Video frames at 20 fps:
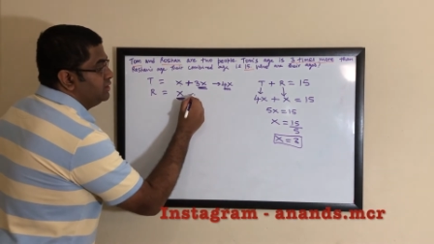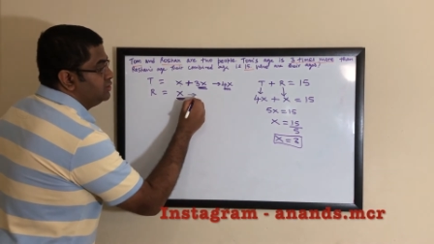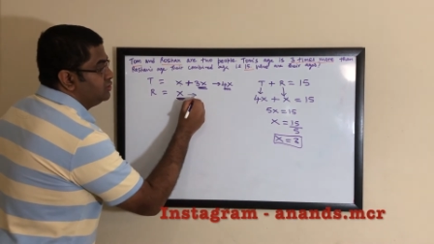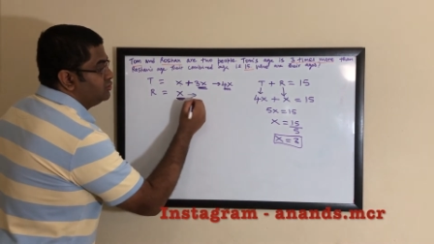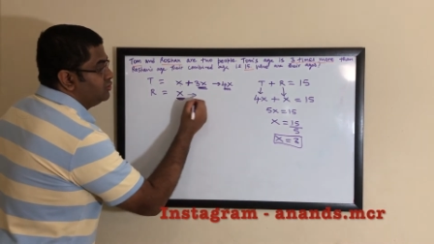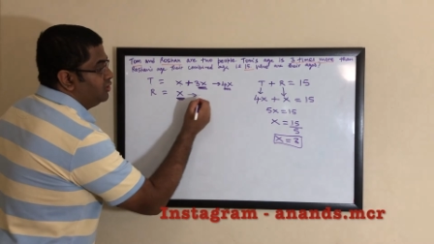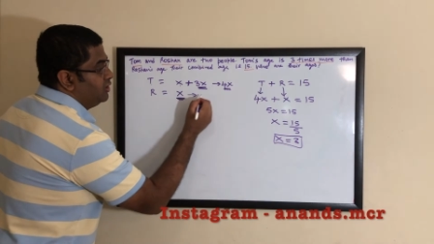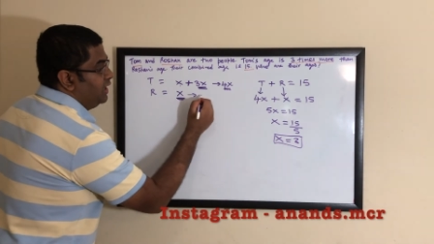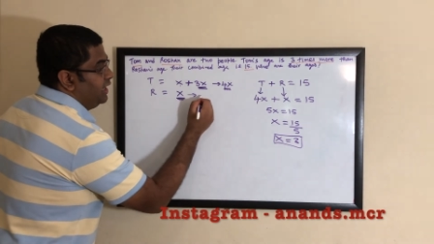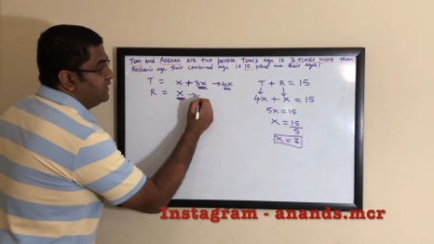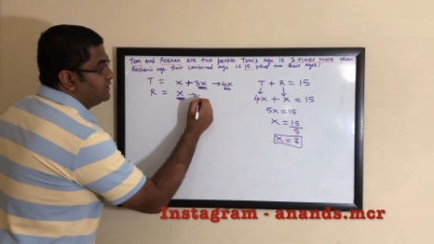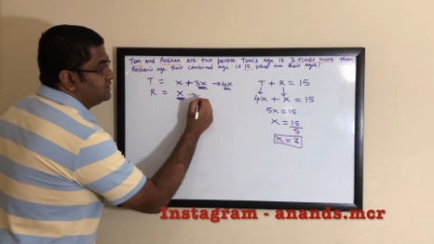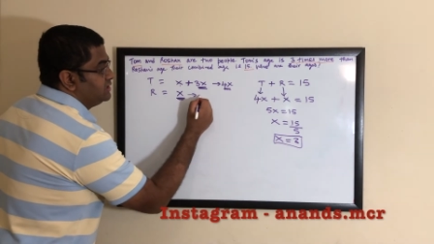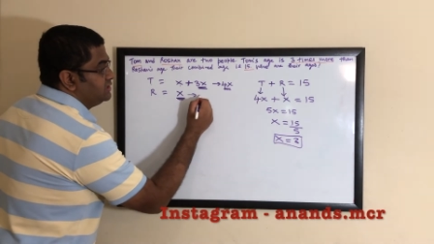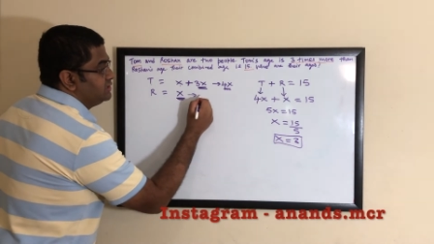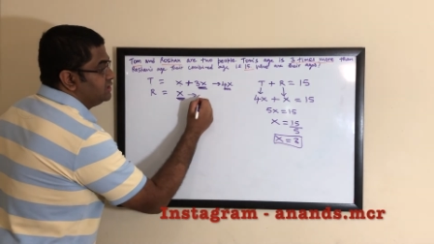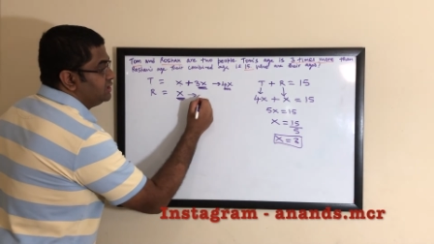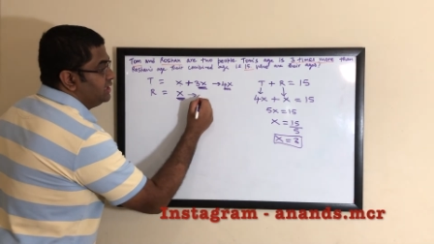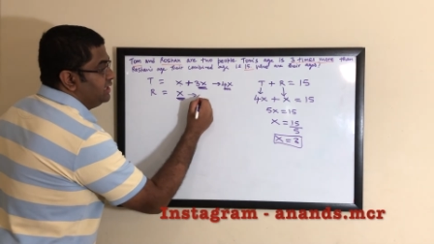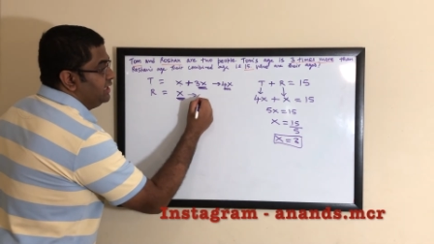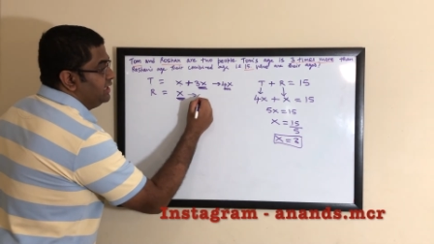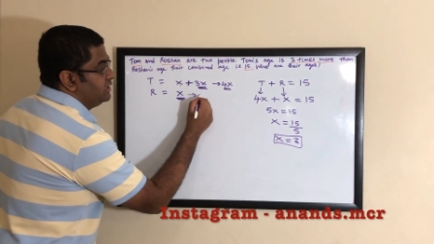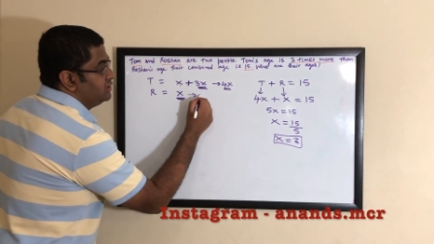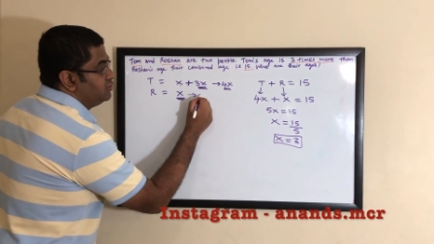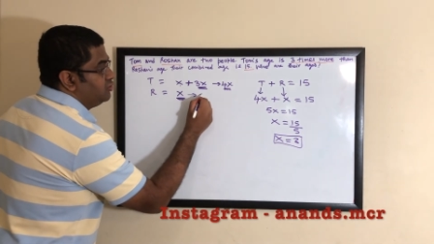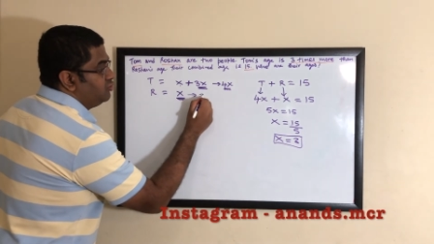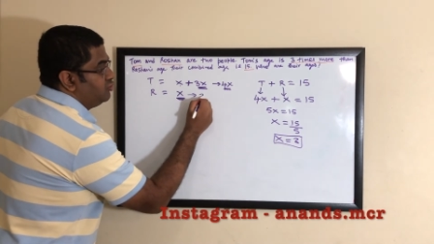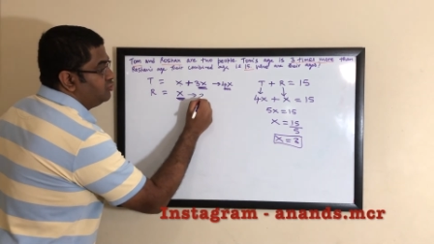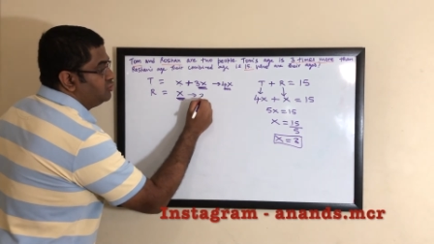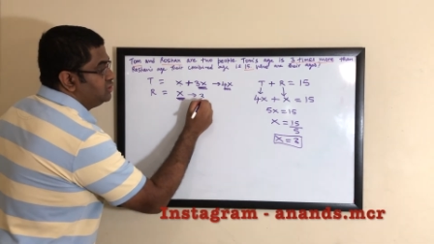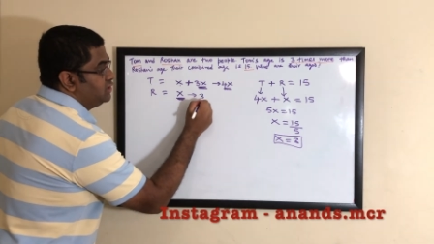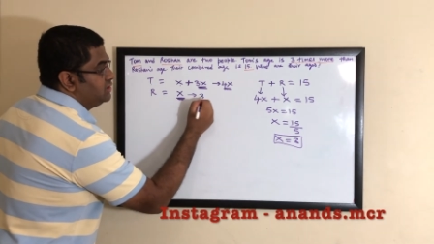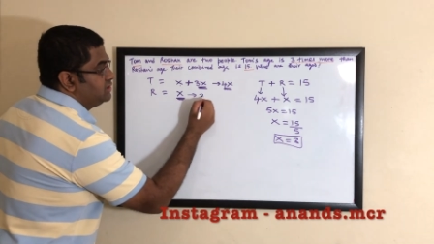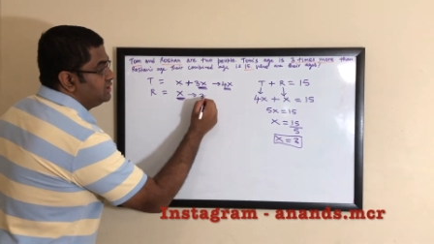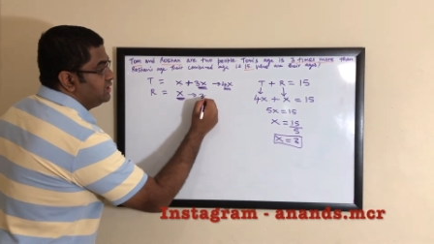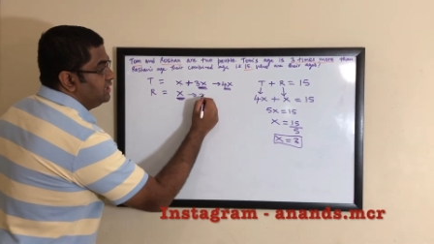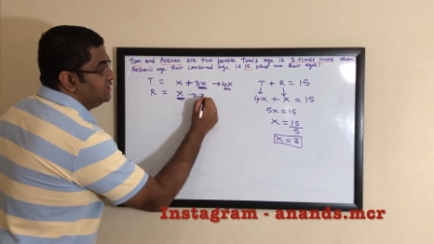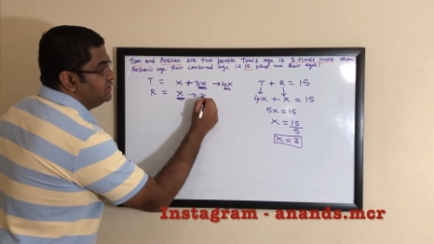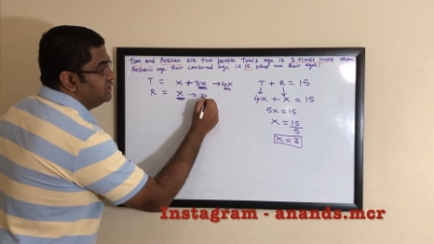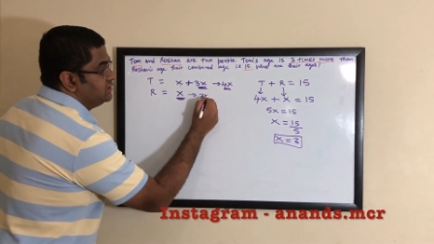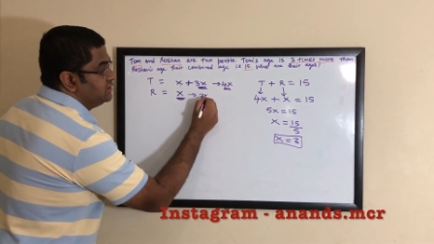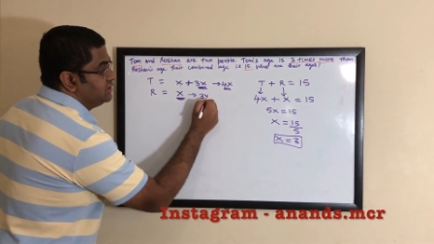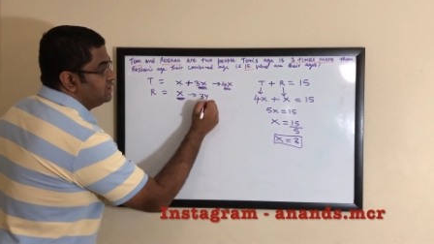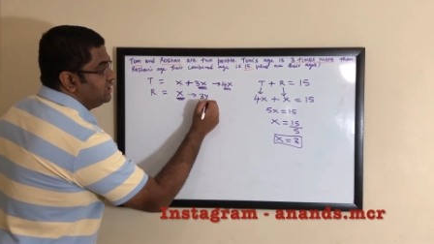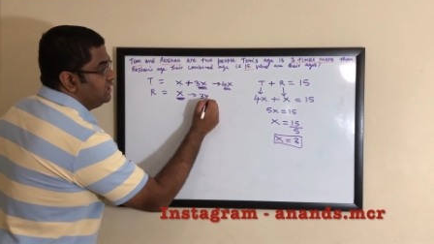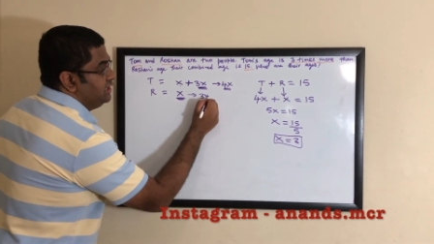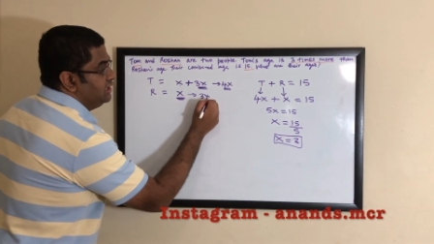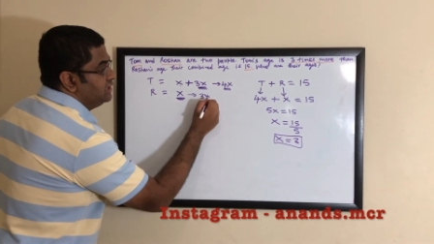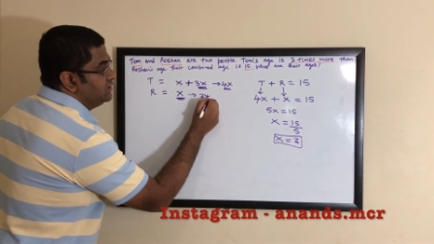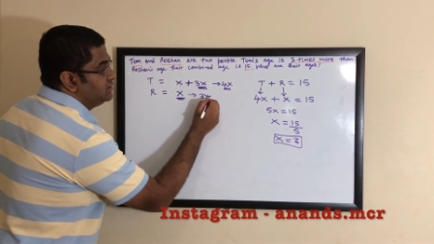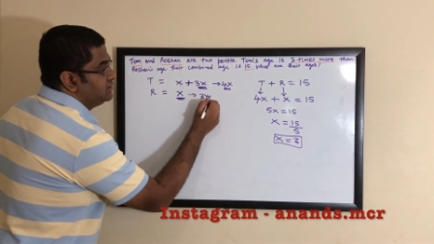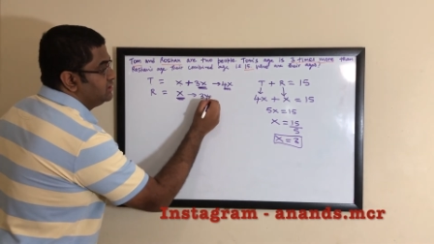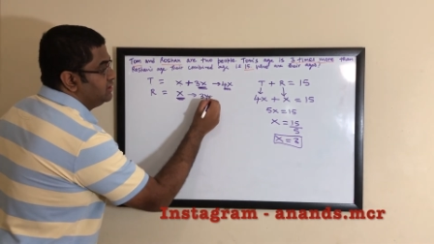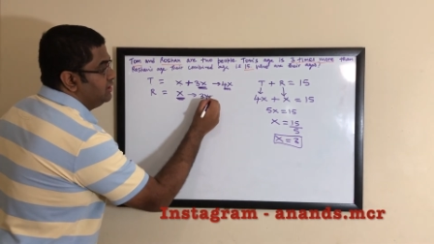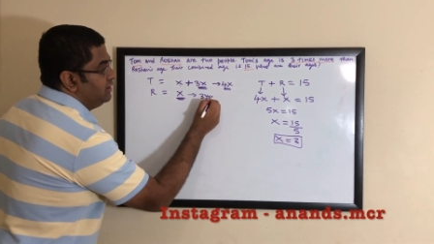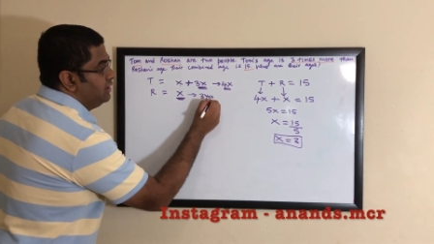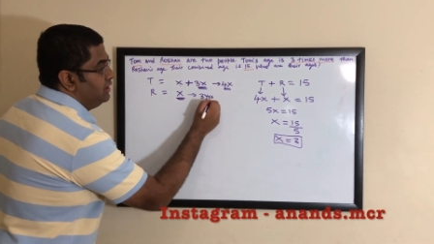so x is 3, so Roshan's age is 3 years,